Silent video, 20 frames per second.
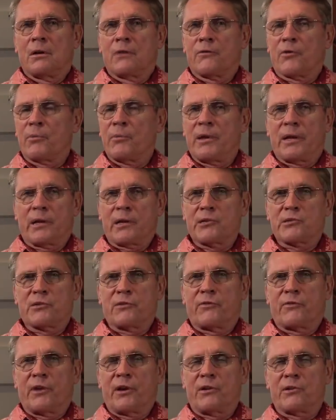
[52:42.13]
For millions
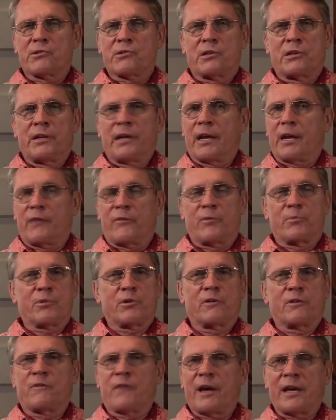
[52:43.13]
of years, none of them
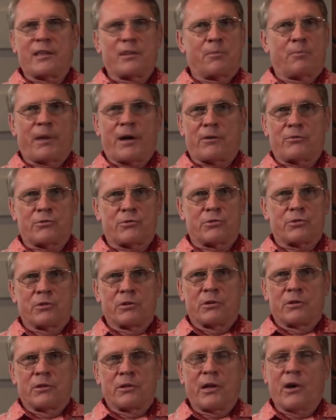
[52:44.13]
could find the pouch.
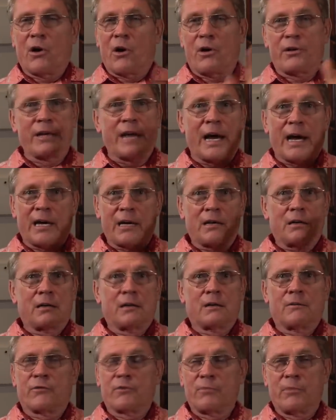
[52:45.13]
They all died
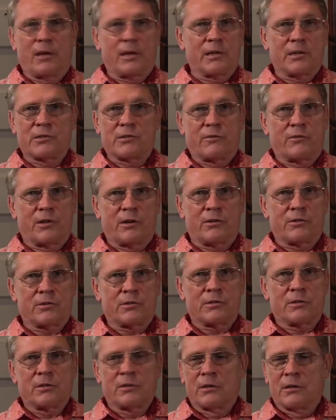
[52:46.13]
for millions of years.
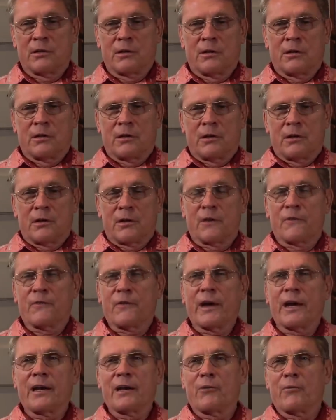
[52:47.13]
So
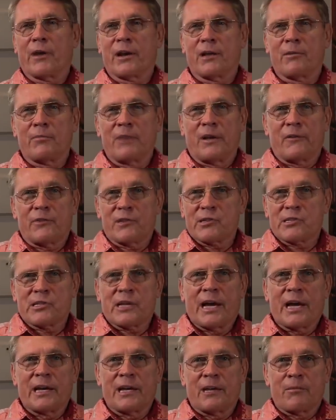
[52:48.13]
finally, one of them left a
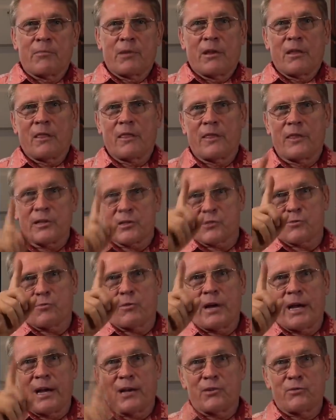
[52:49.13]
sign up, "This
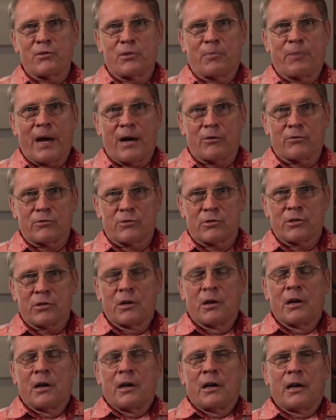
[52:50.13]
way to the pouch."
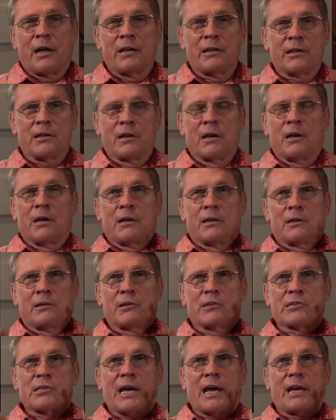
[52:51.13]
And the, the
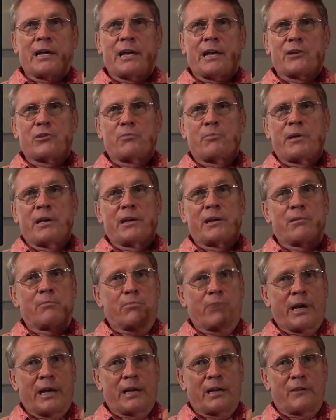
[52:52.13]
sign had to be in
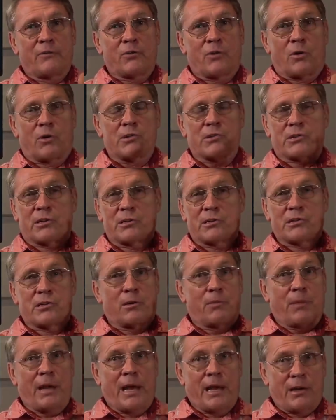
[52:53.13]
Braille, of course, because they're
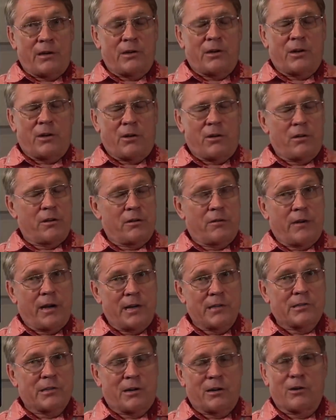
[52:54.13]
blind, you know. Their
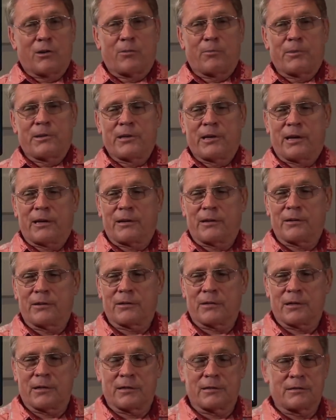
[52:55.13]
eyes aren't open yet.
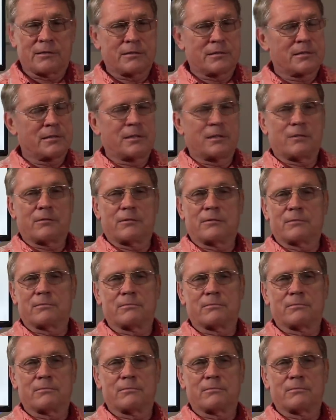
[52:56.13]
Okay.